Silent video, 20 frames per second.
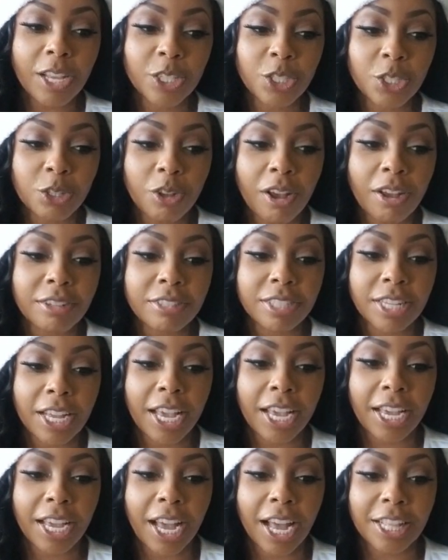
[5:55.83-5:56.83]
So I was
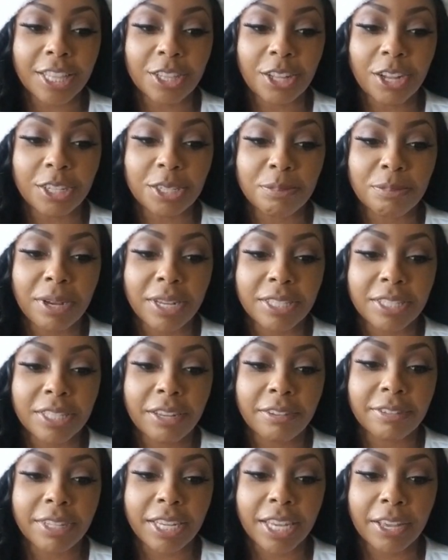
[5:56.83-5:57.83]
like, I thought to
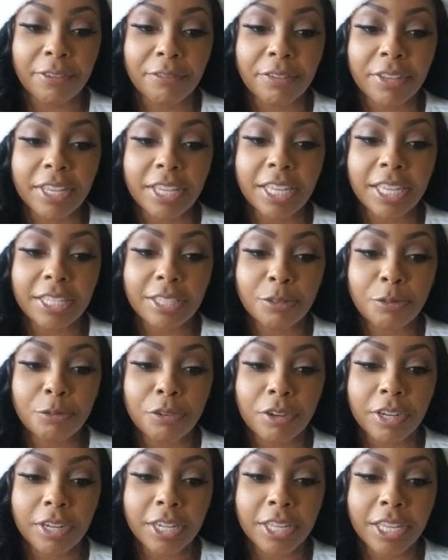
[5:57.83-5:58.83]
myself, like, if he gets
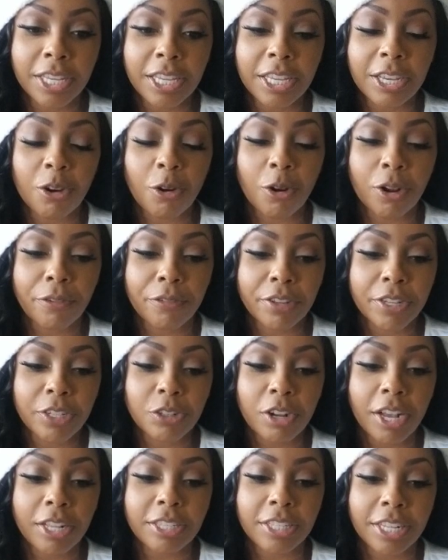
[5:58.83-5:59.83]
funny or if he
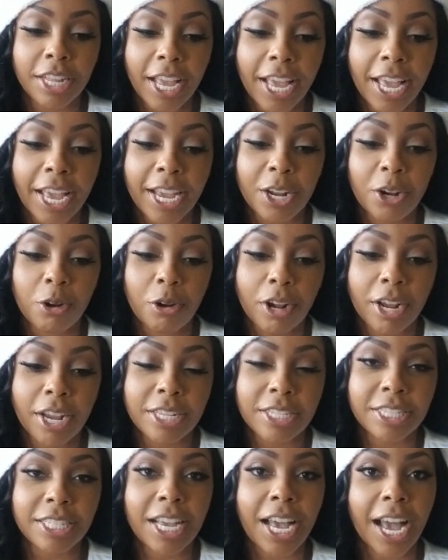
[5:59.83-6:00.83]
tried to act
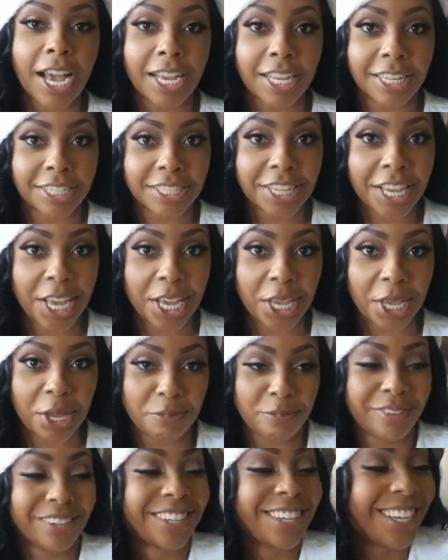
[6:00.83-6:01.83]
crazy, I can take
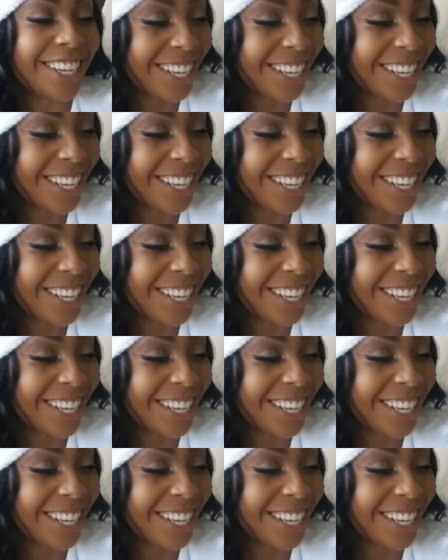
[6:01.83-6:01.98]
him.